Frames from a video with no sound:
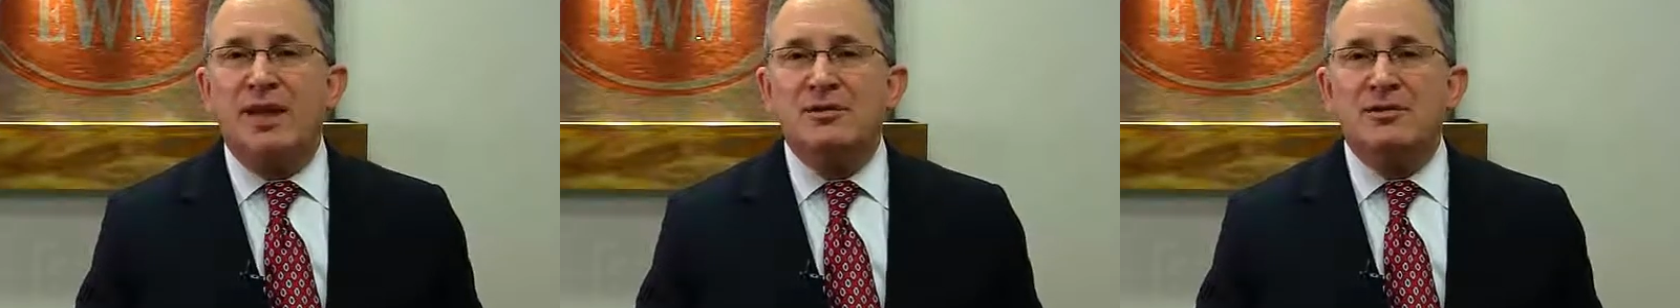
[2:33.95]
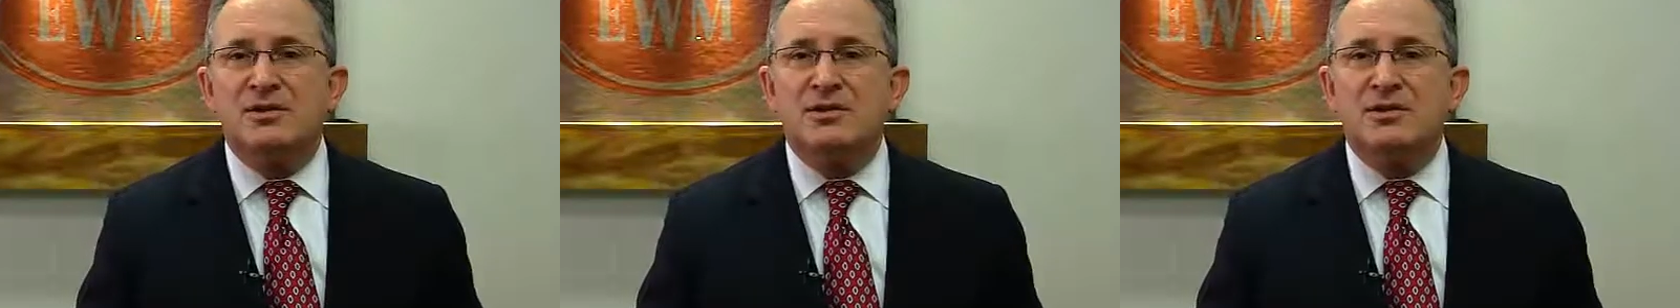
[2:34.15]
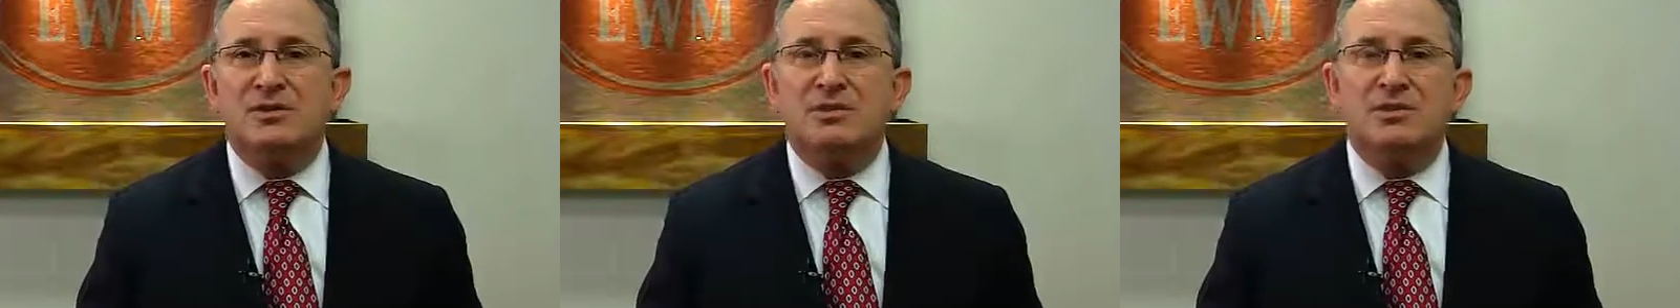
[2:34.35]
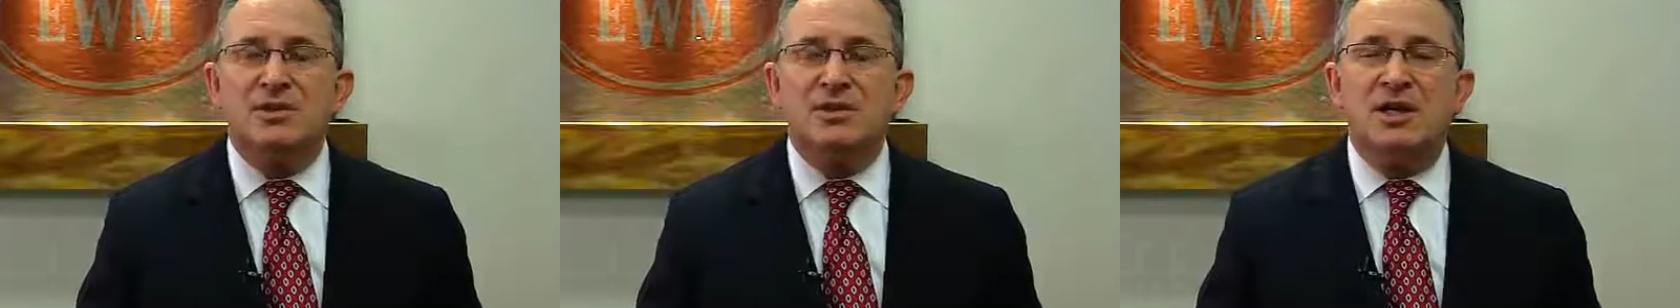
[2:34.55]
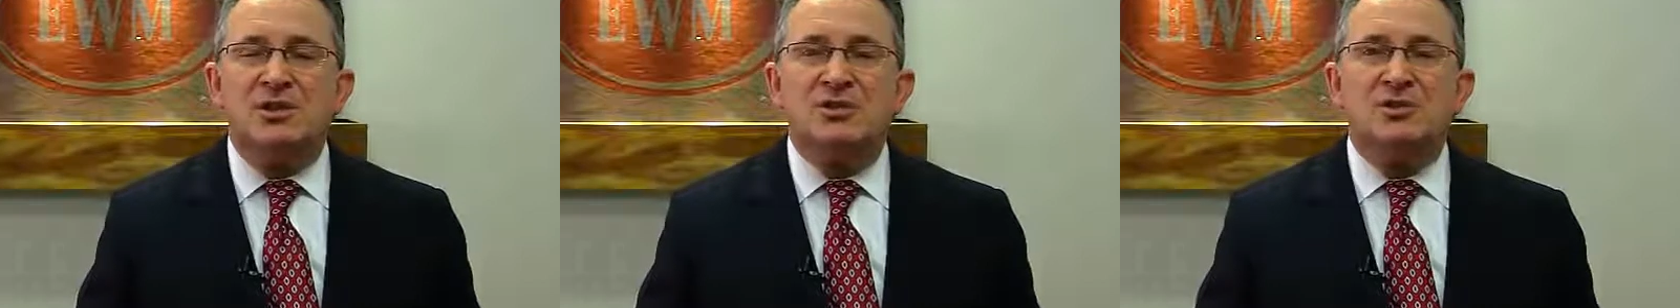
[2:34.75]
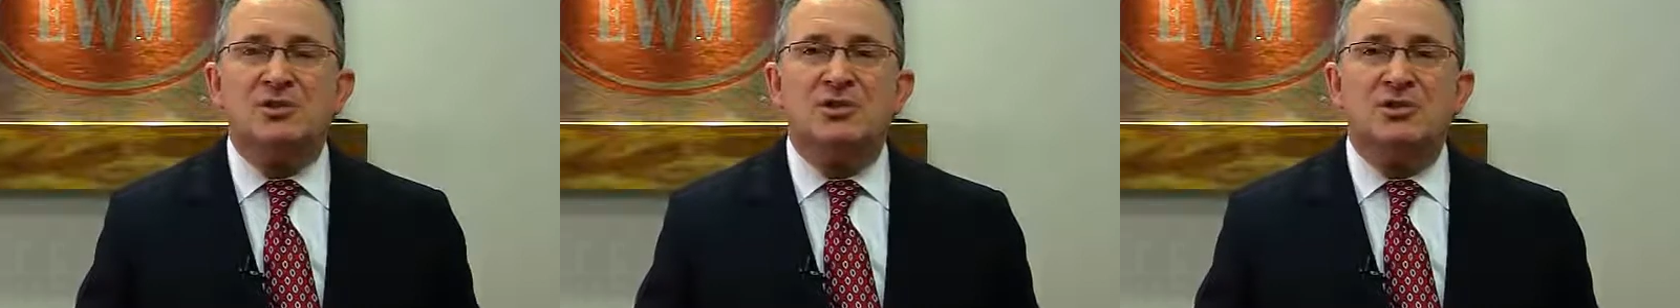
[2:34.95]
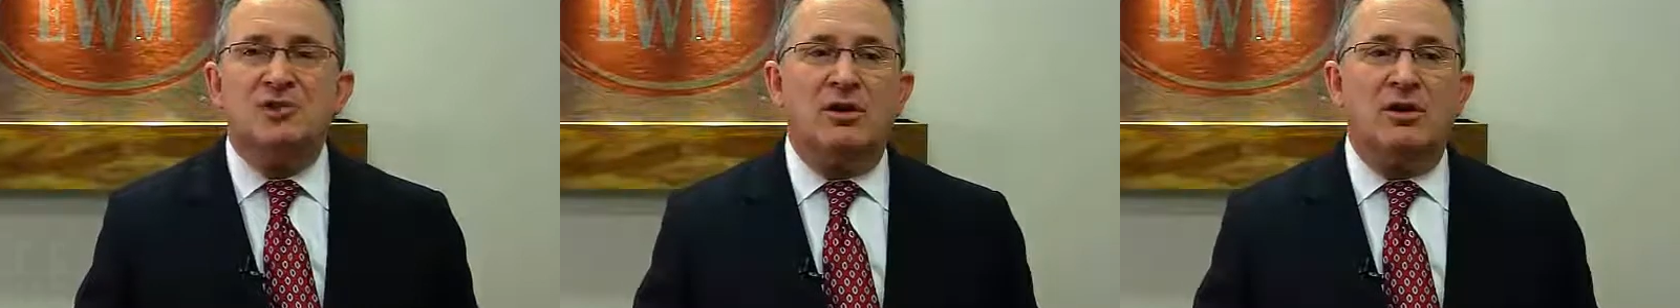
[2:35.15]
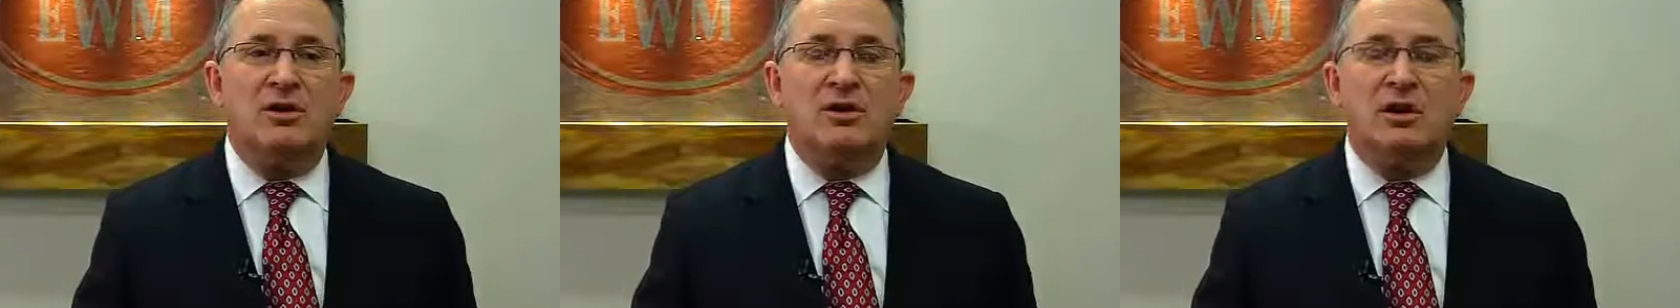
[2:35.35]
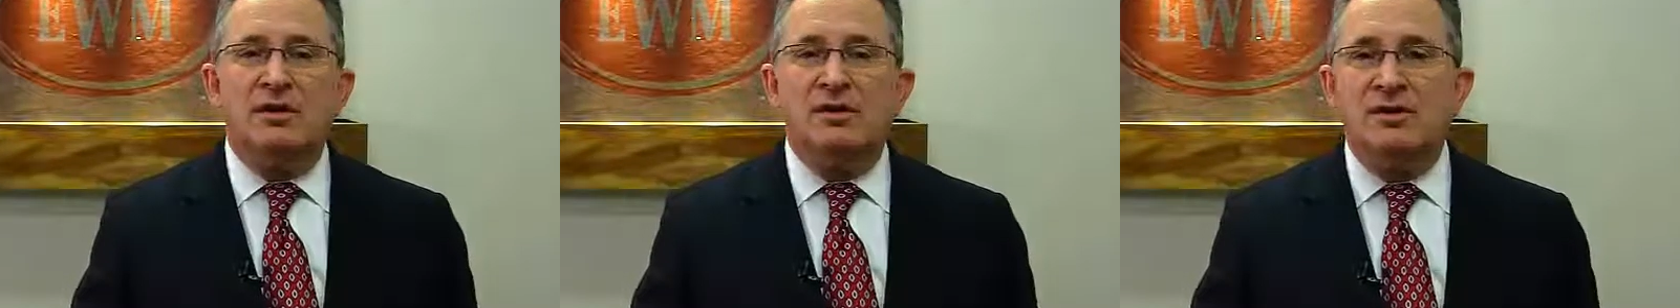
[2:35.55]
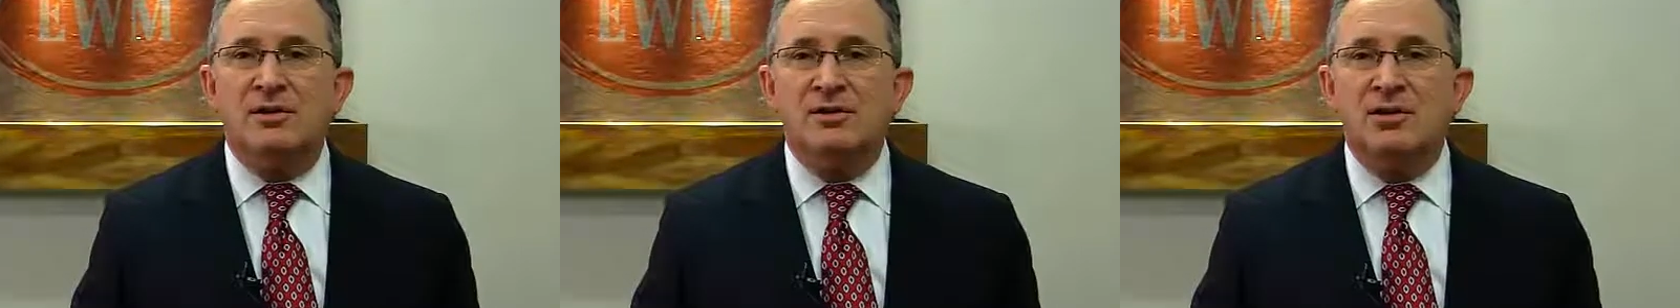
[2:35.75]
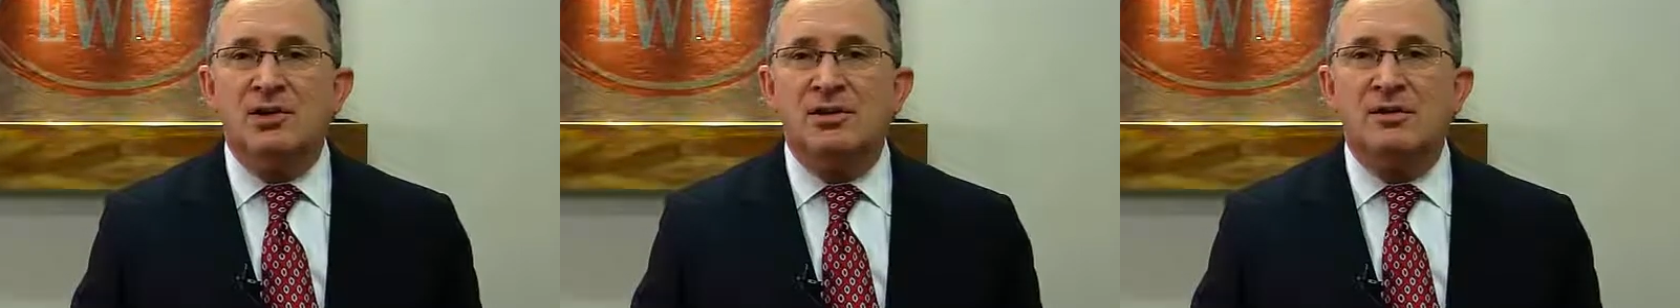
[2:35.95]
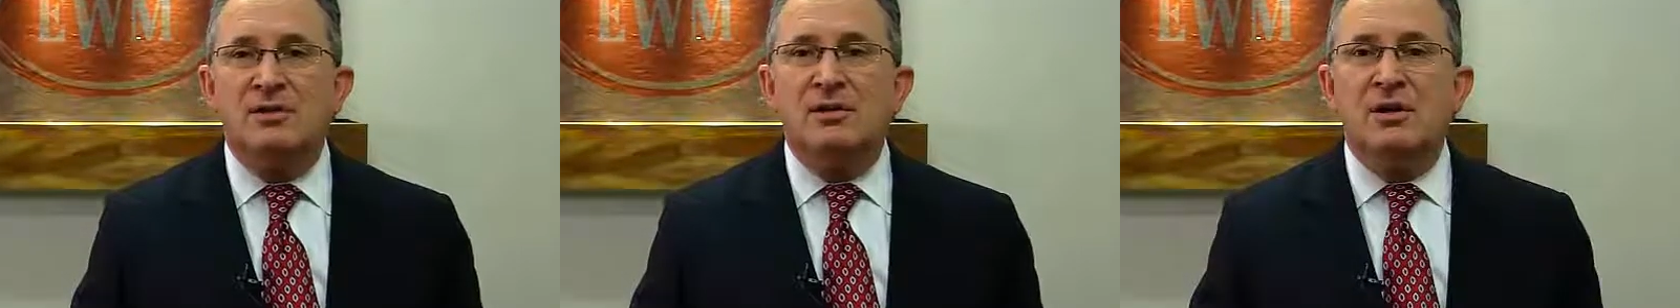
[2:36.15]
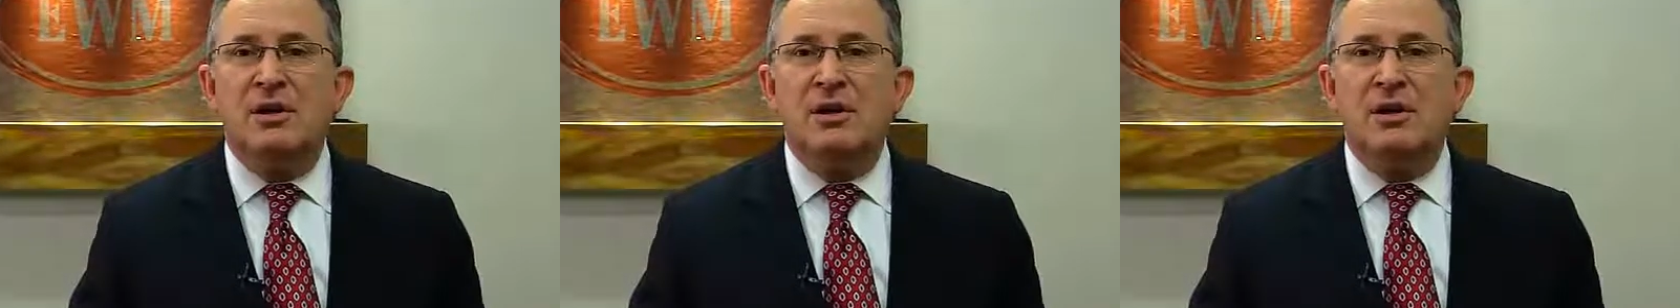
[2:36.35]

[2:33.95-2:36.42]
a recession starting later this year.